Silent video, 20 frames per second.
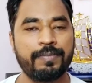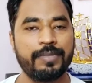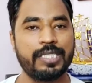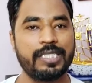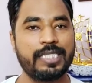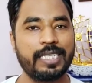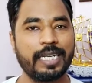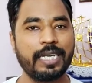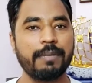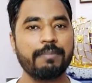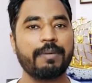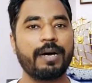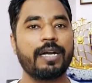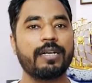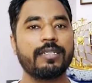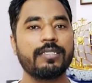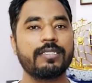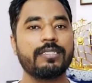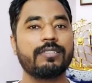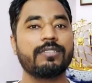The second
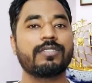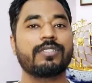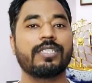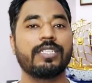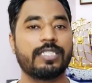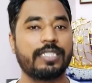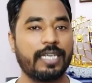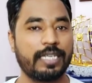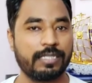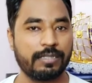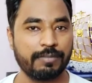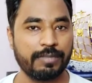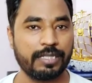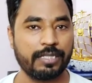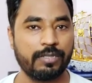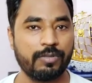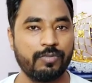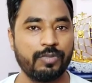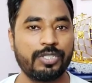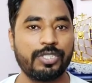part is risk assessment,
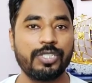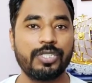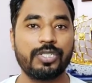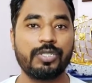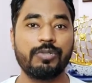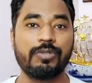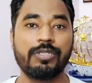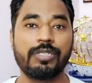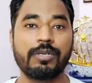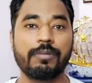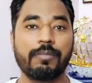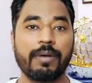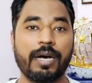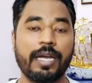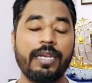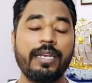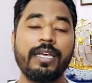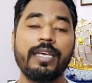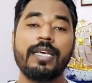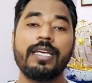which is to
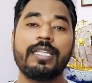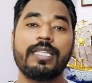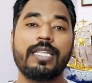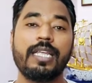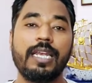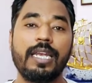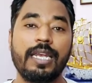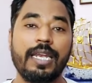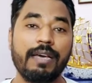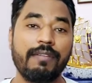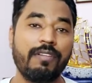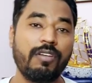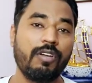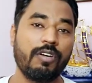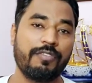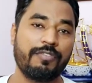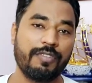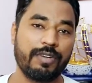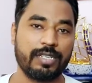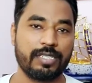determine the
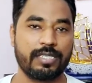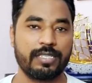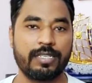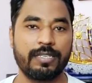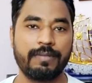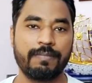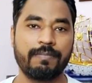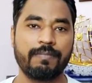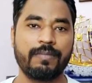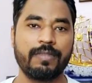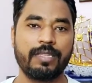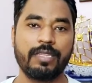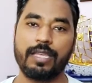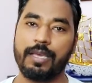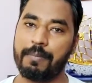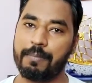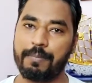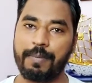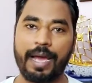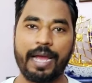level of risk,
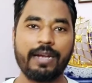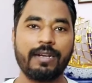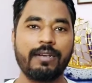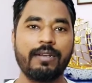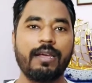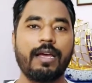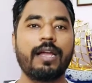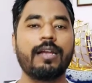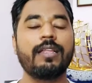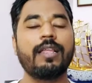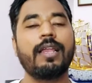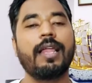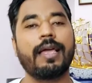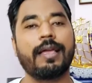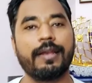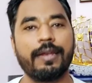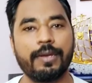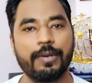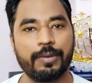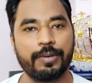the impact, and the
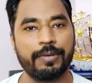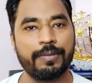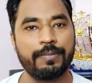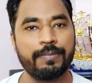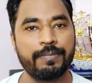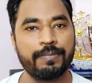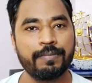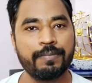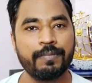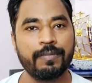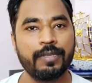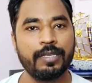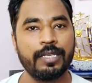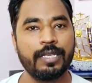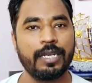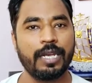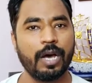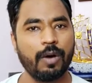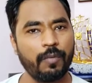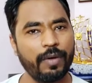likelihood.
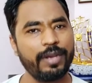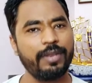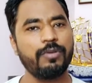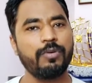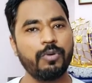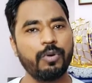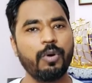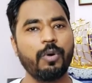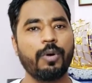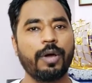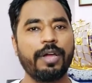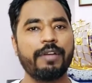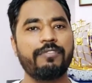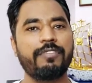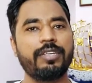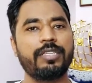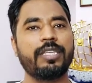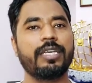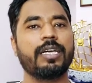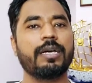Now, when you know
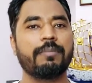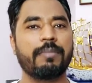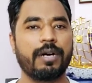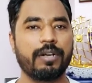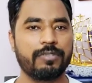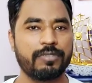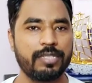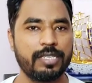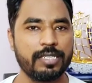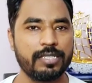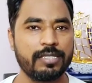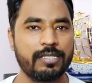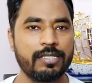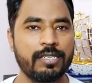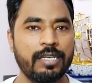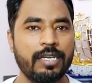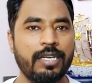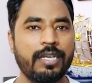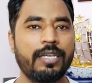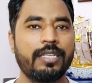everything about this,
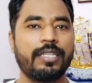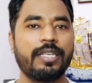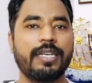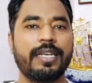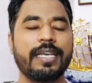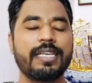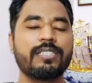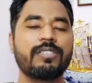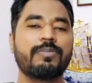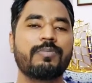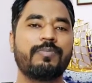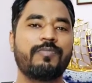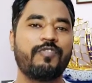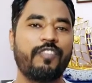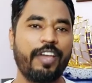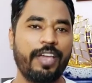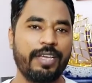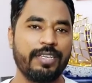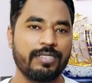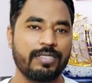the next
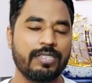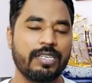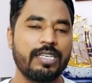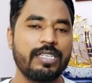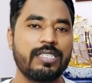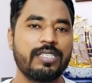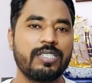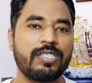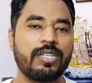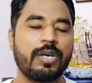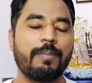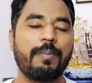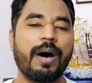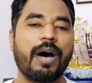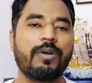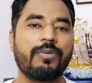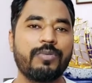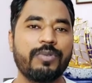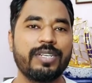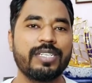phase is
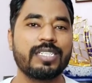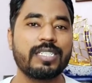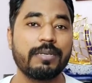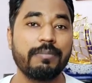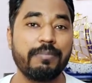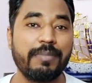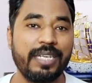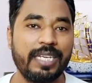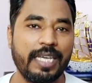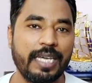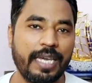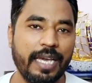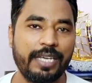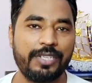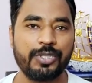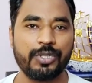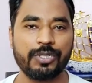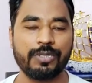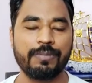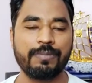about risk
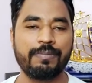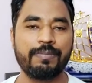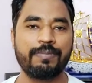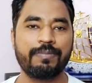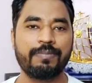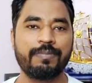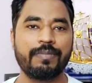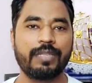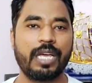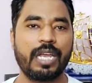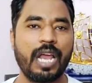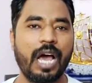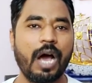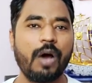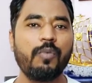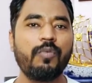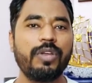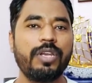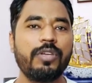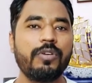mitigation. That
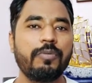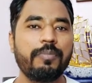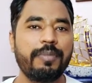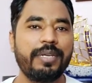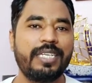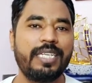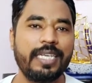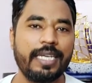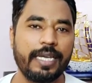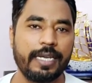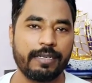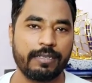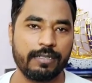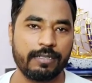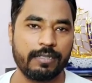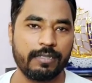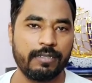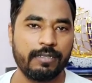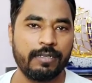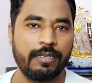how will you mitigate it?